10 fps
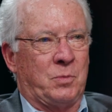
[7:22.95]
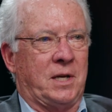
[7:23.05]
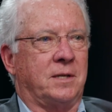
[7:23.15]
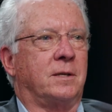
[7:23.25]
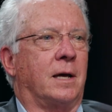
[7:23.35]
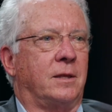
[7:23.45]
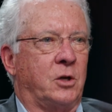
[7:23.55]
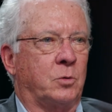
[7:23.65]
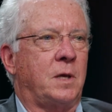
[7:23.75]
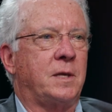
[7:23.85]
means that
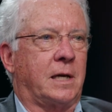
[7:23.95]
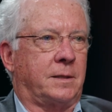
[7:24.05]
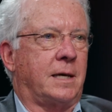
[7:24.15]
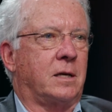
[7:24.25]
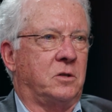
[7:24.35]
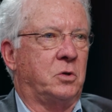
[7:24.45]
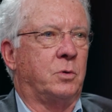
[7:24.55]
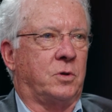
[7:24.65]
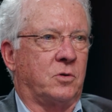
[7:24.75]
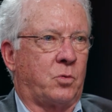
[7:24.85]
the only thing that they can do
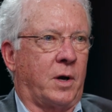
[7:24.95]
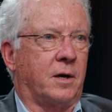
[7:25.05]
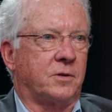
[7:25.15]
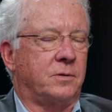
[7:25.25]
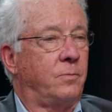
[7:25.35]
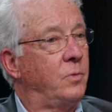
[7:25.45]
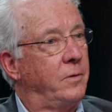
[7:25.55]
with those wells,